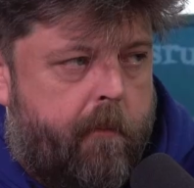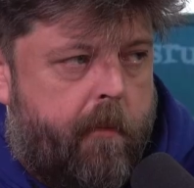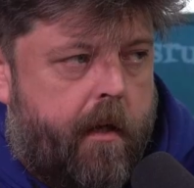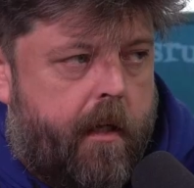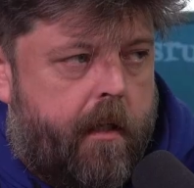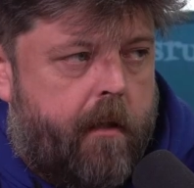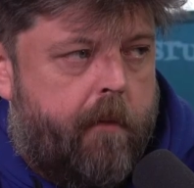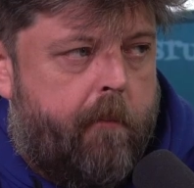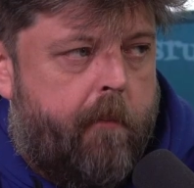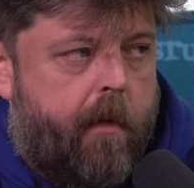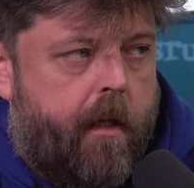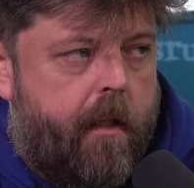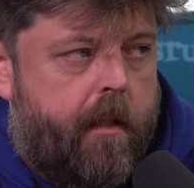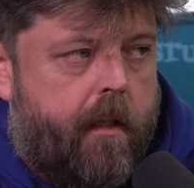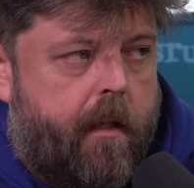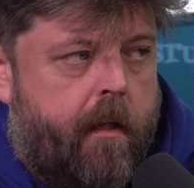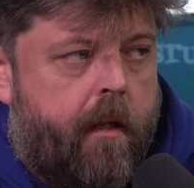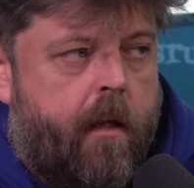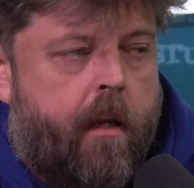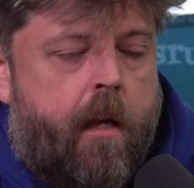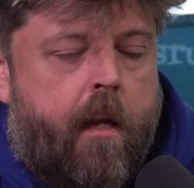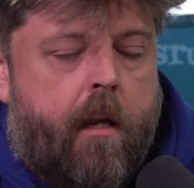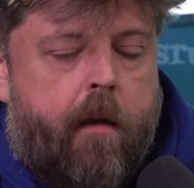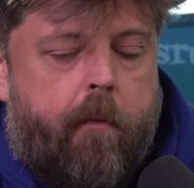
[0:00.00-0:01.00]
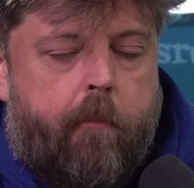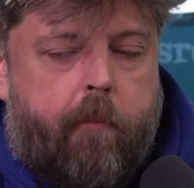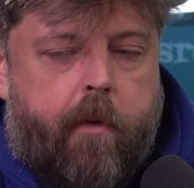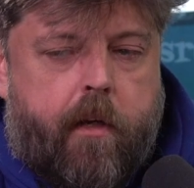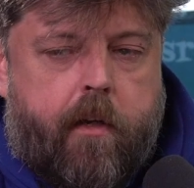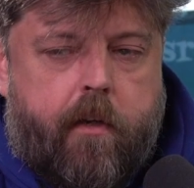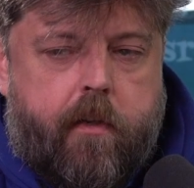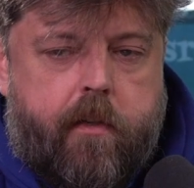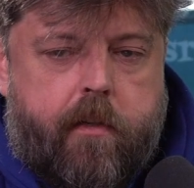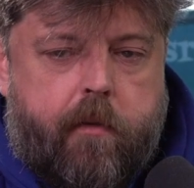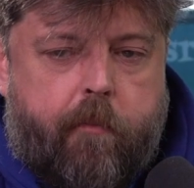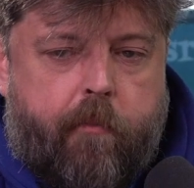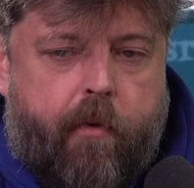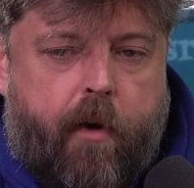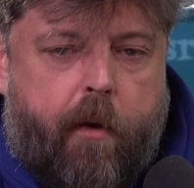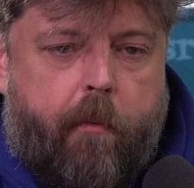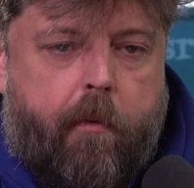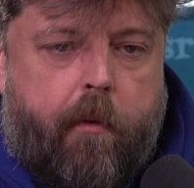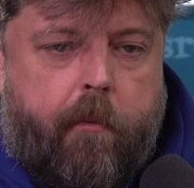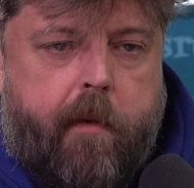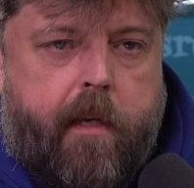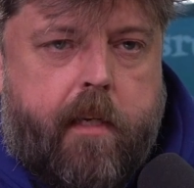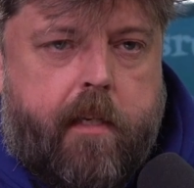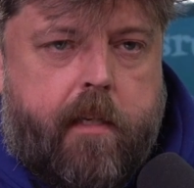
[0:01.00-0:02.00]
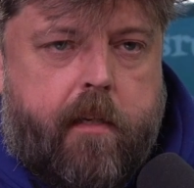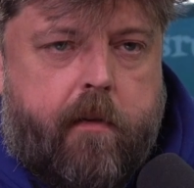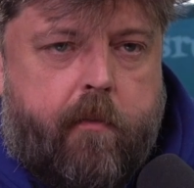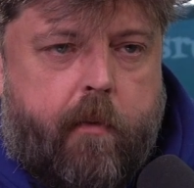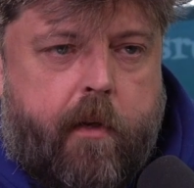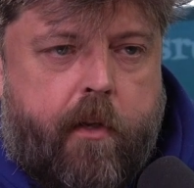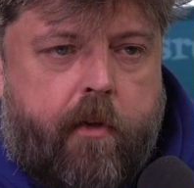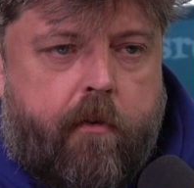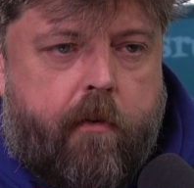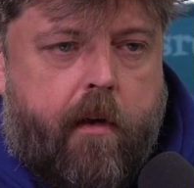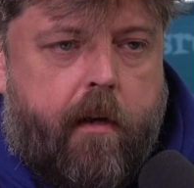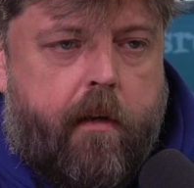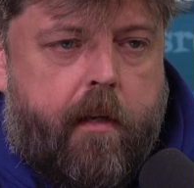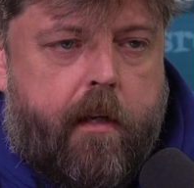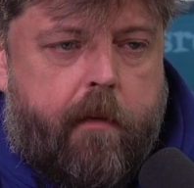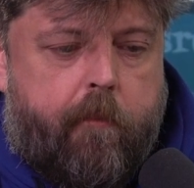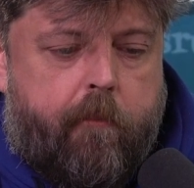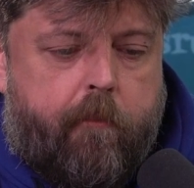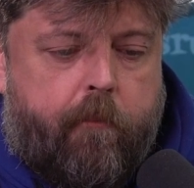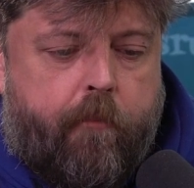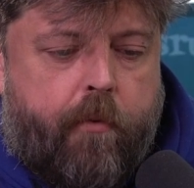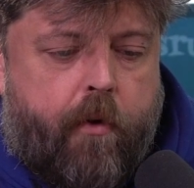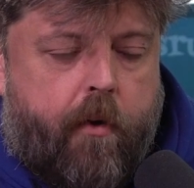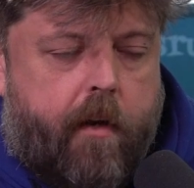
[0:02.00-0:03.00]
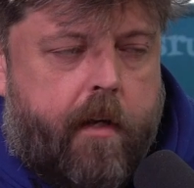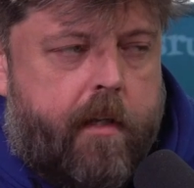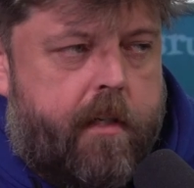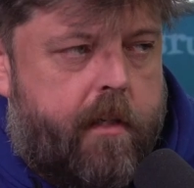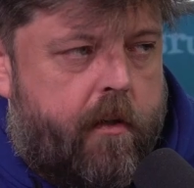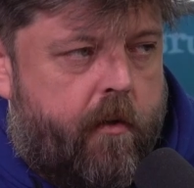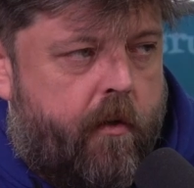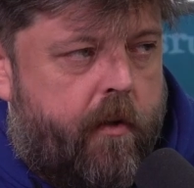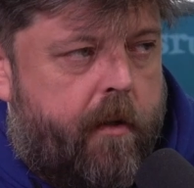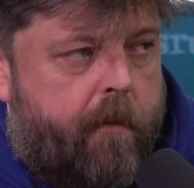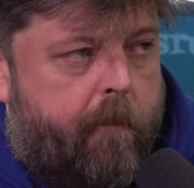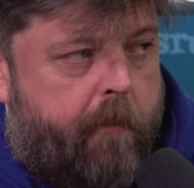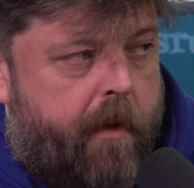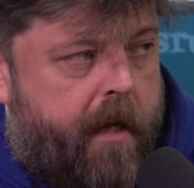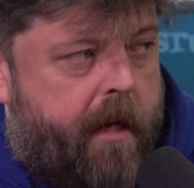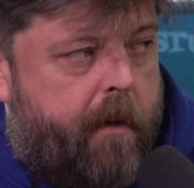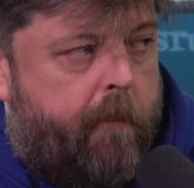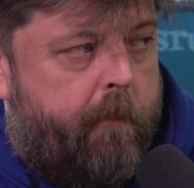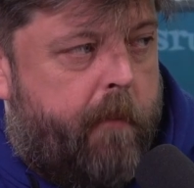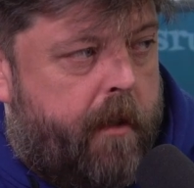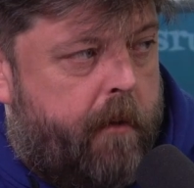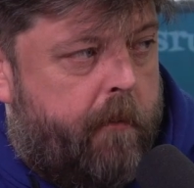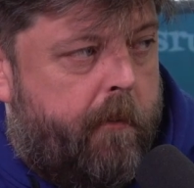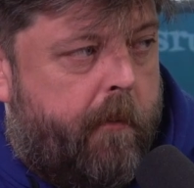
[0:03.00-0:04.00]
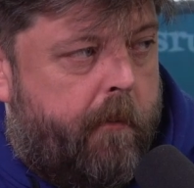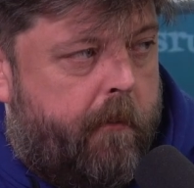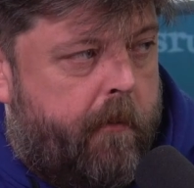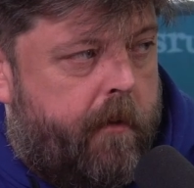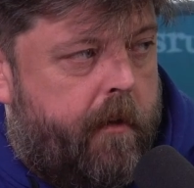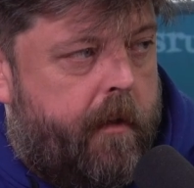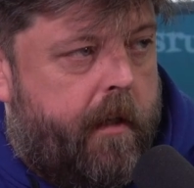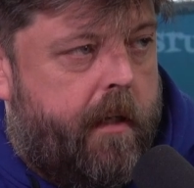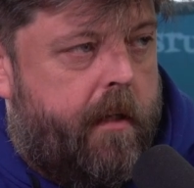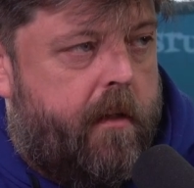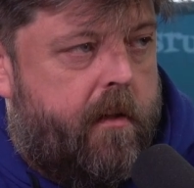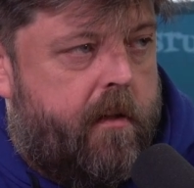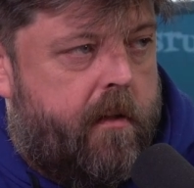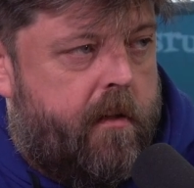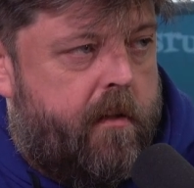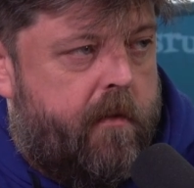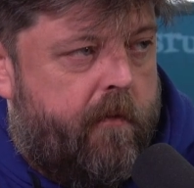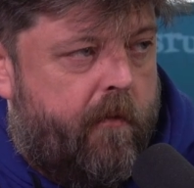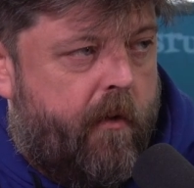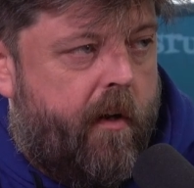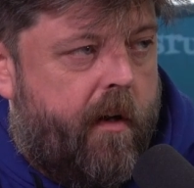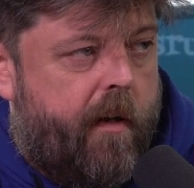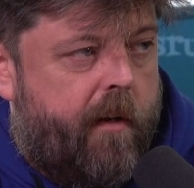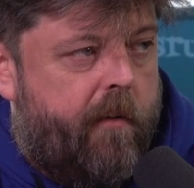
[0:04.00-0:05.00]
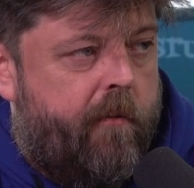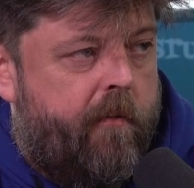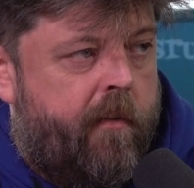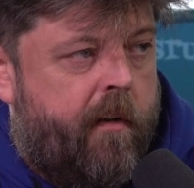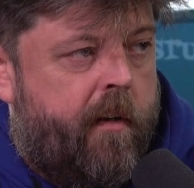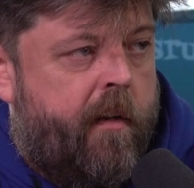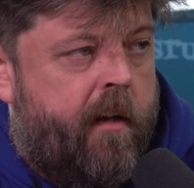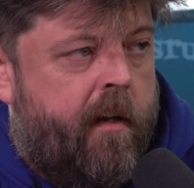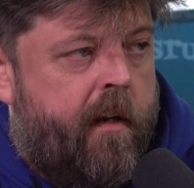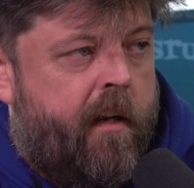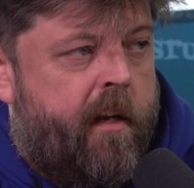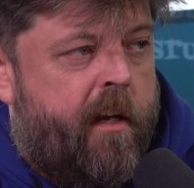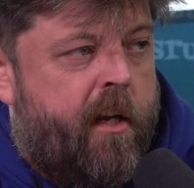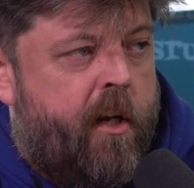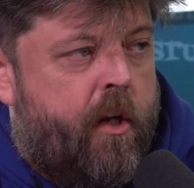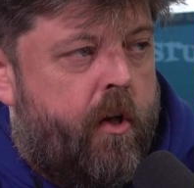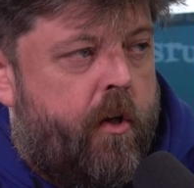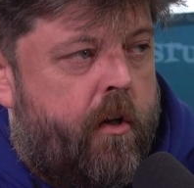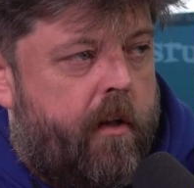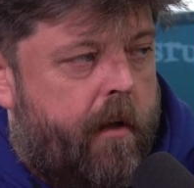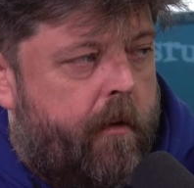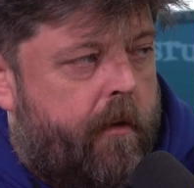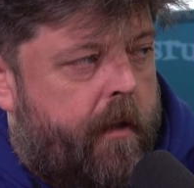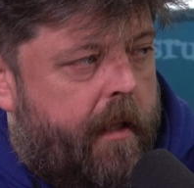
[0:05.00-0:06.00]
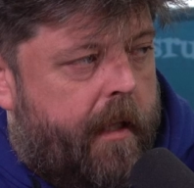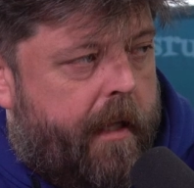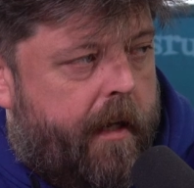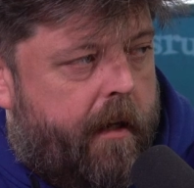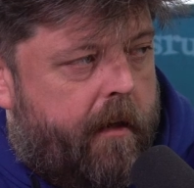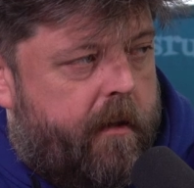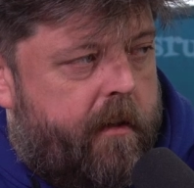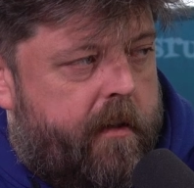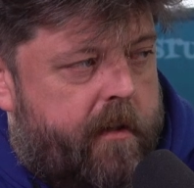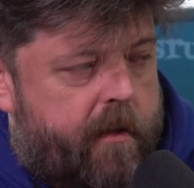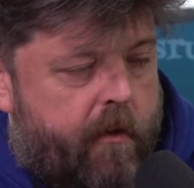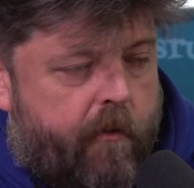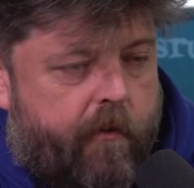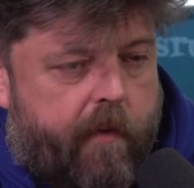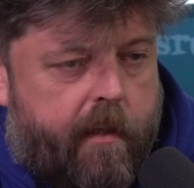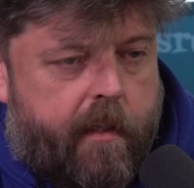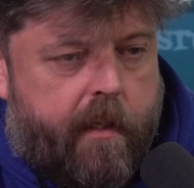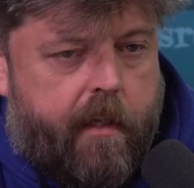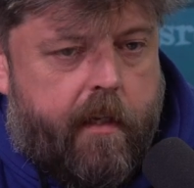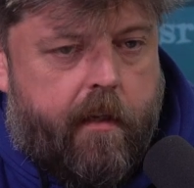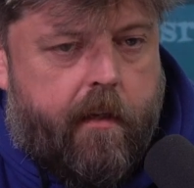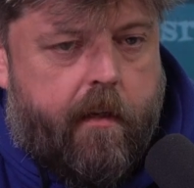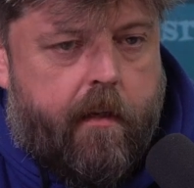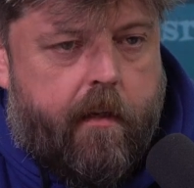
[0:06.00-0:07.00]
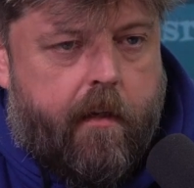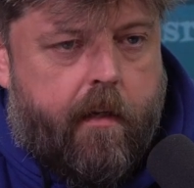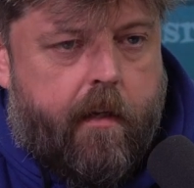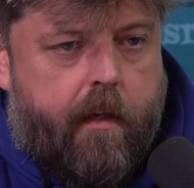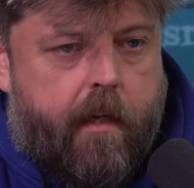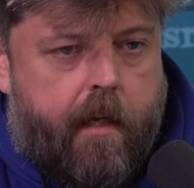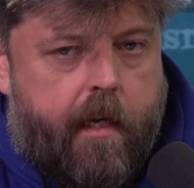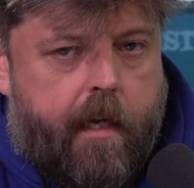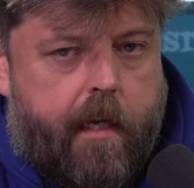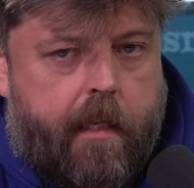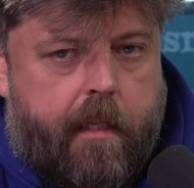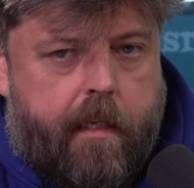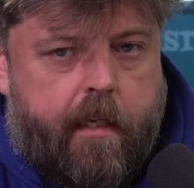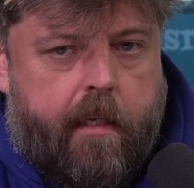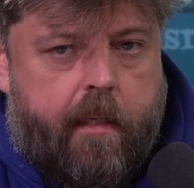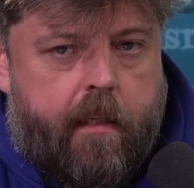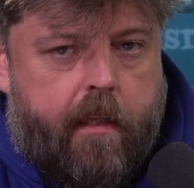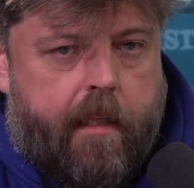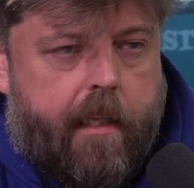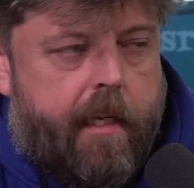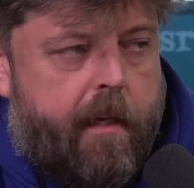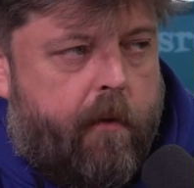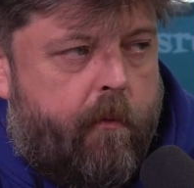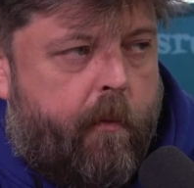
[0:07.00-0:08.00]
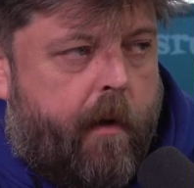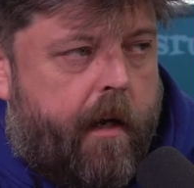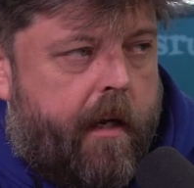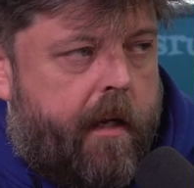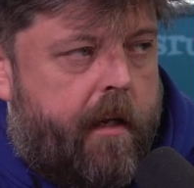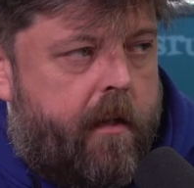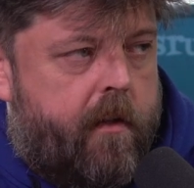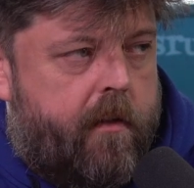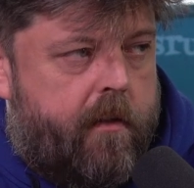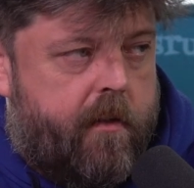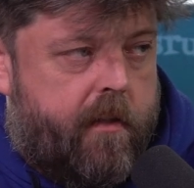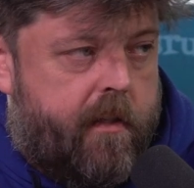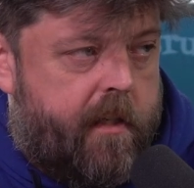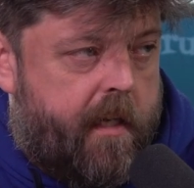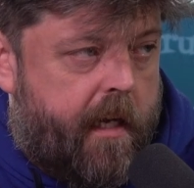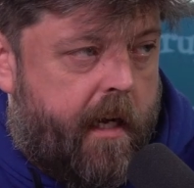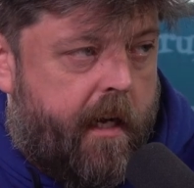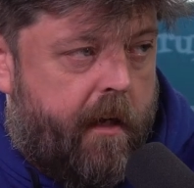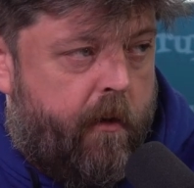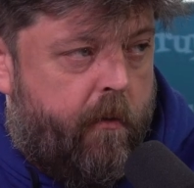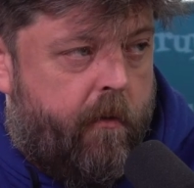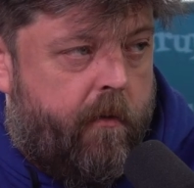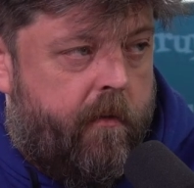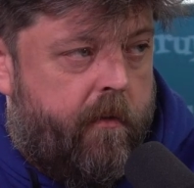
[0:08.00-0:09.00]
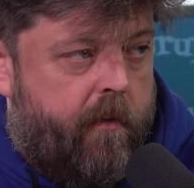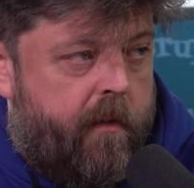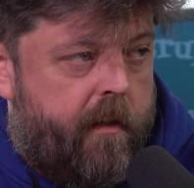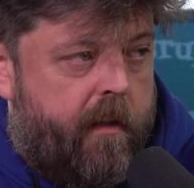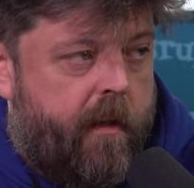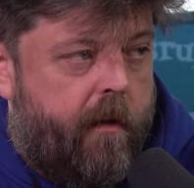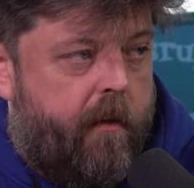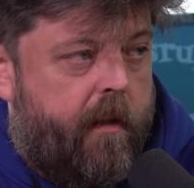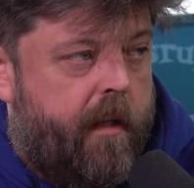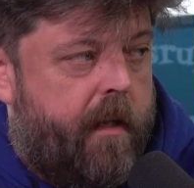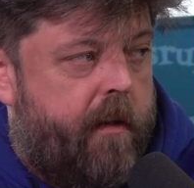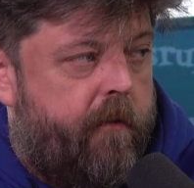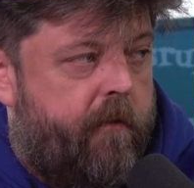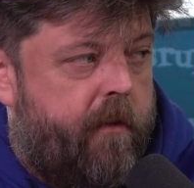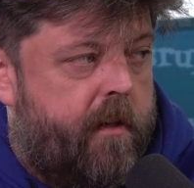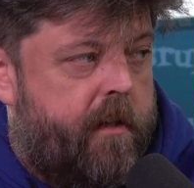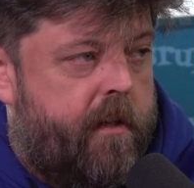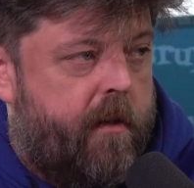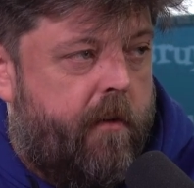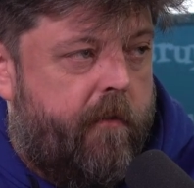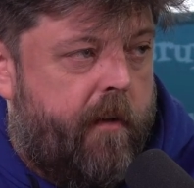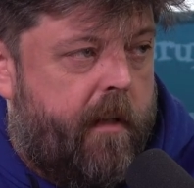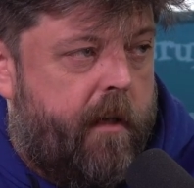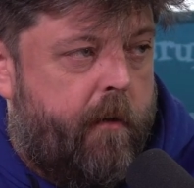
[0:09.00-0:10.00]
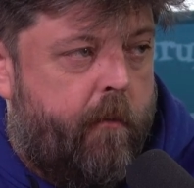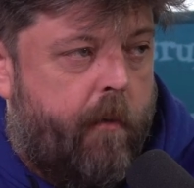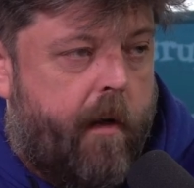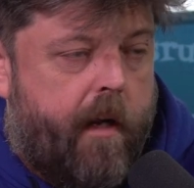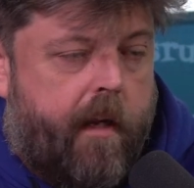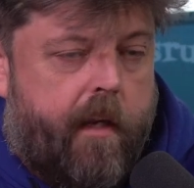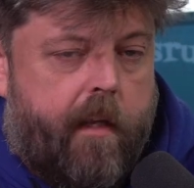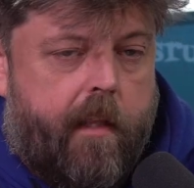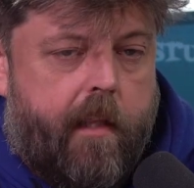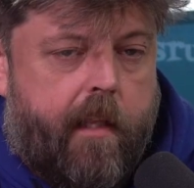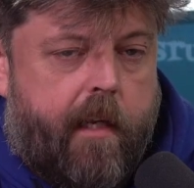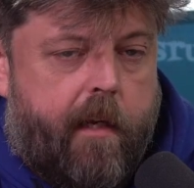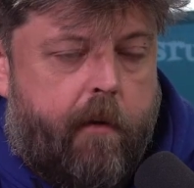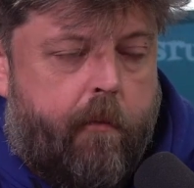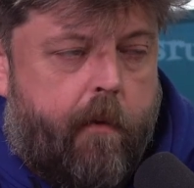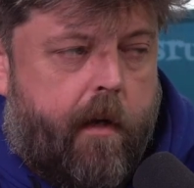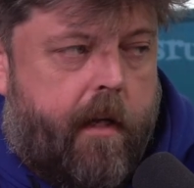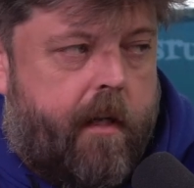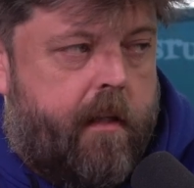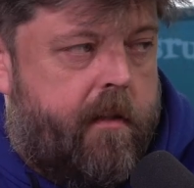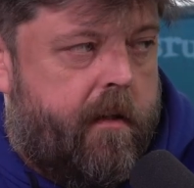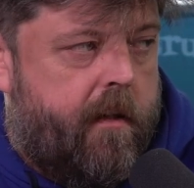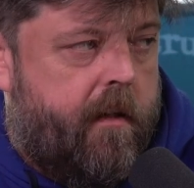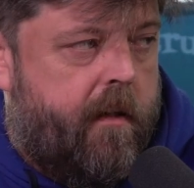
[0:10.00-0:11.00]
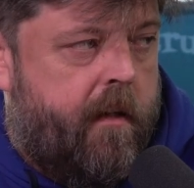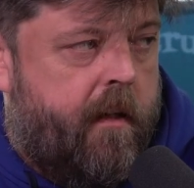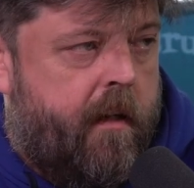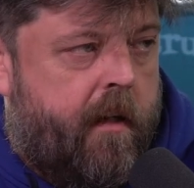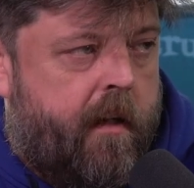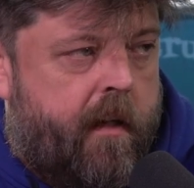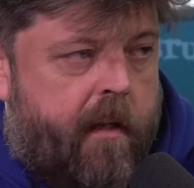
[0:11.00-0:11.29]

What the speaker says: make the money. because the problem is when you're only pricing on the bare minimum you need to survive, you don't allow yourself any leeway to scale. You don't leave yourself any leeway to